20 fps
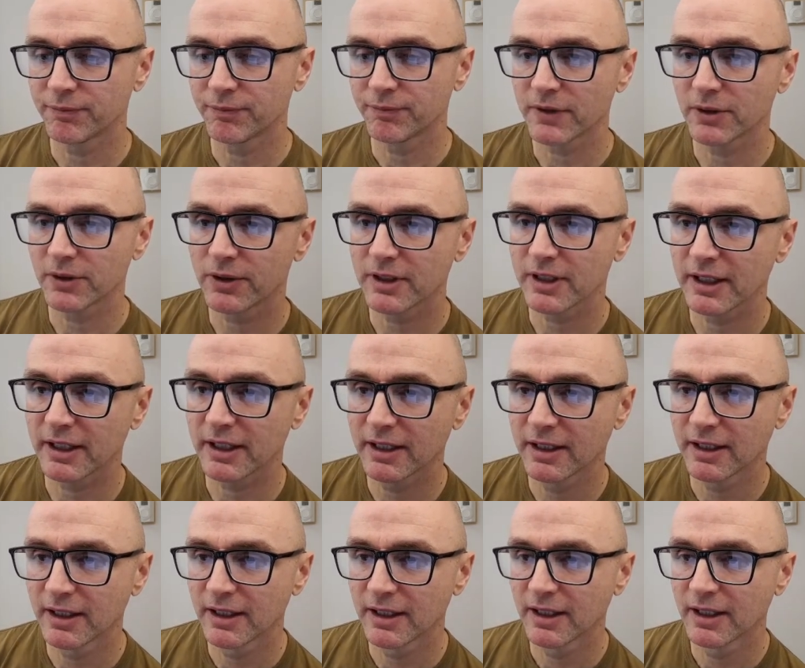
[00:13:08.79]
Okay,
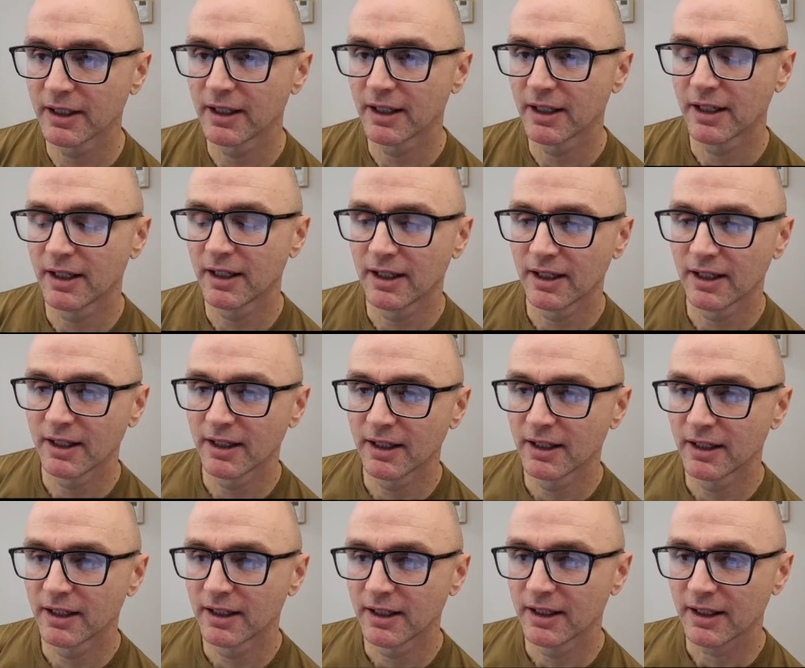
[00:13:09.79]

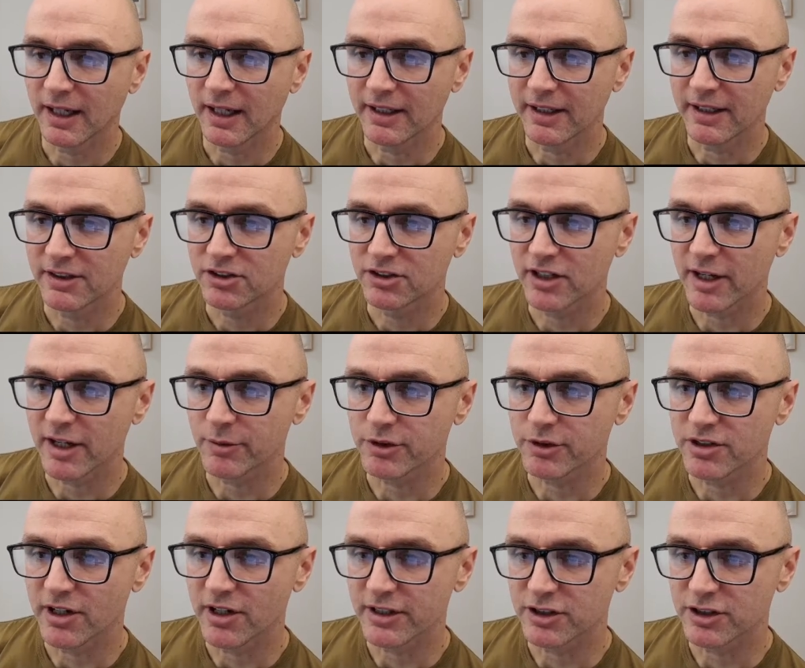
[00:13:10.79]
and so that was
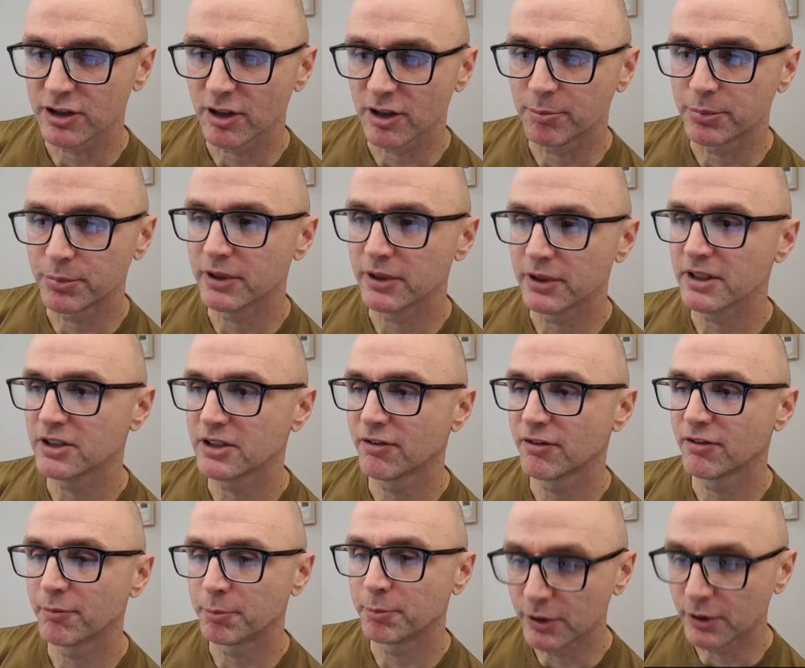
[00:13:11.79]
a nice
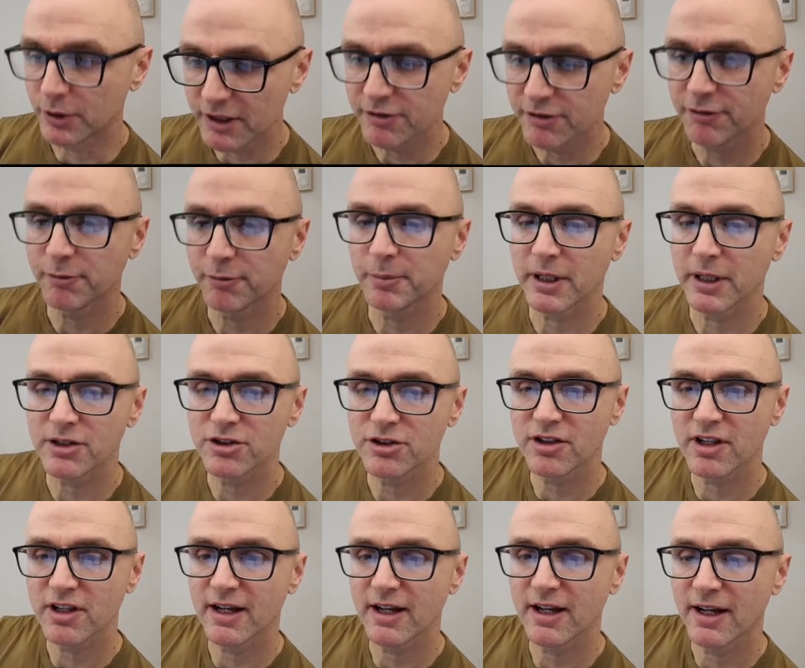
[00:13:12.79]
brief press
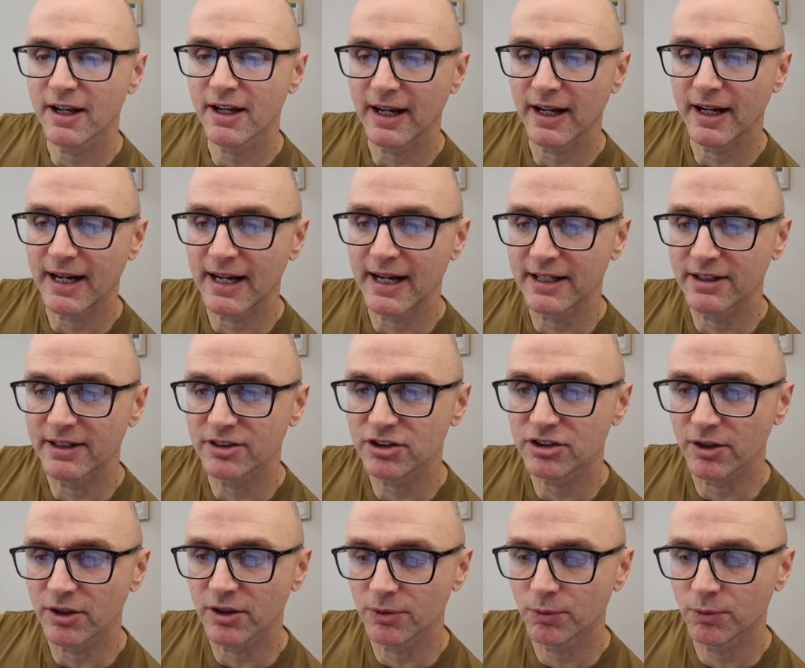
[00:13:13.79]
there. And
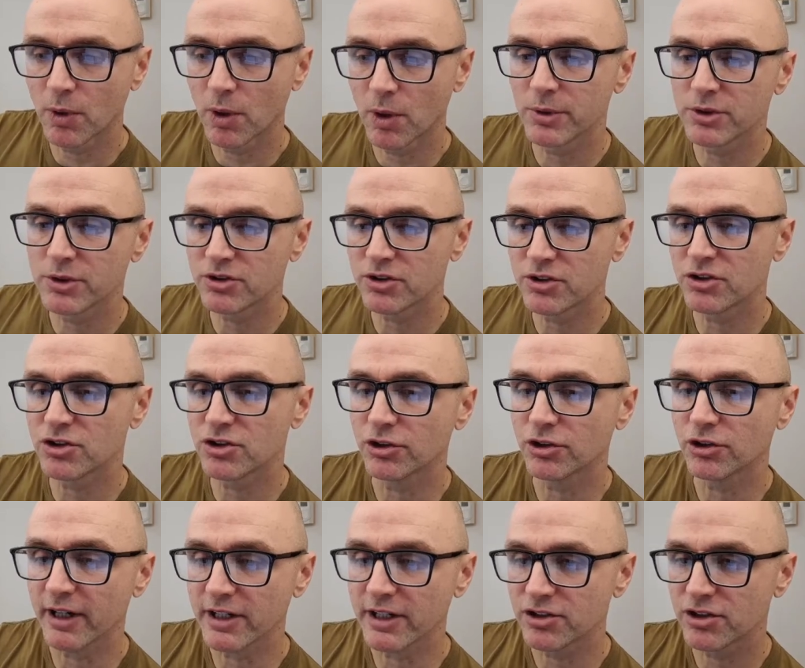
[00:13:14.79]
so what was the
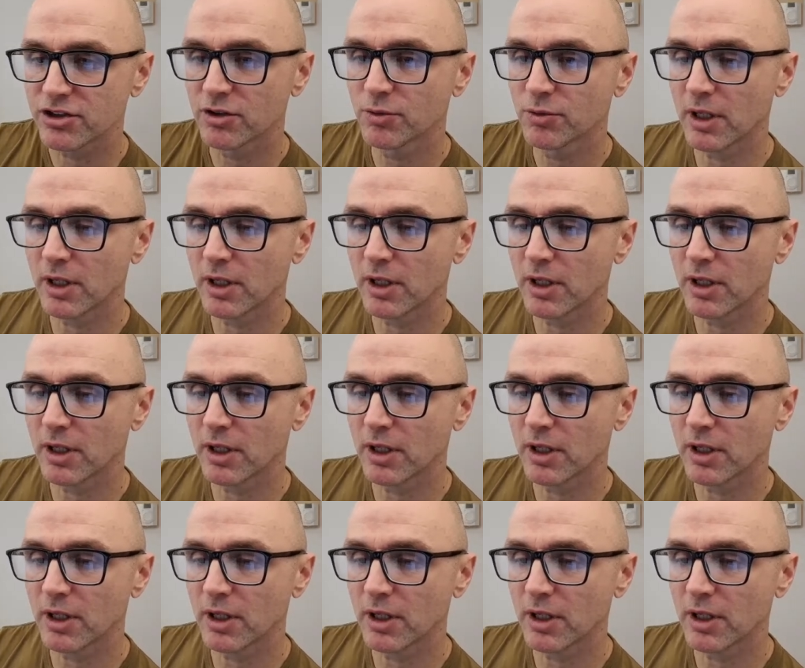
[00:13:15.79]
duration?